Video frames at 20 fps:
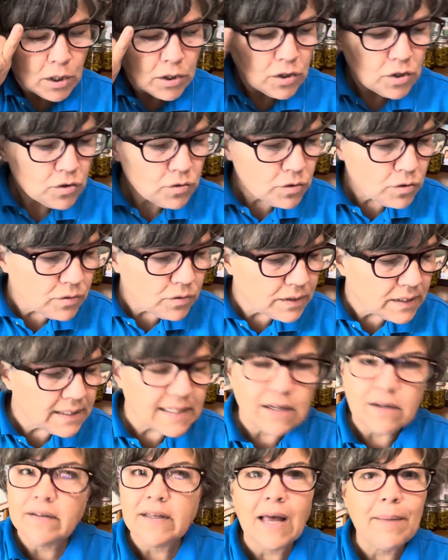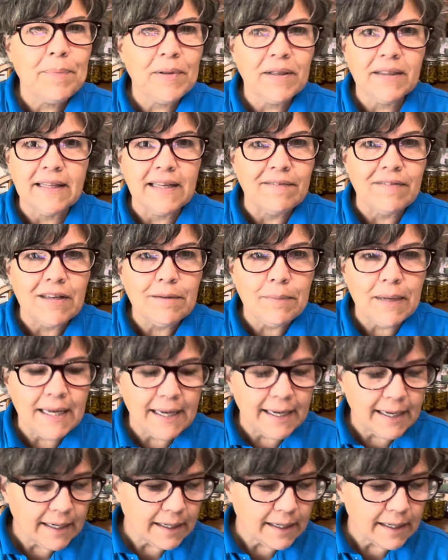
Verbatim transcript: Do you still not believe in me?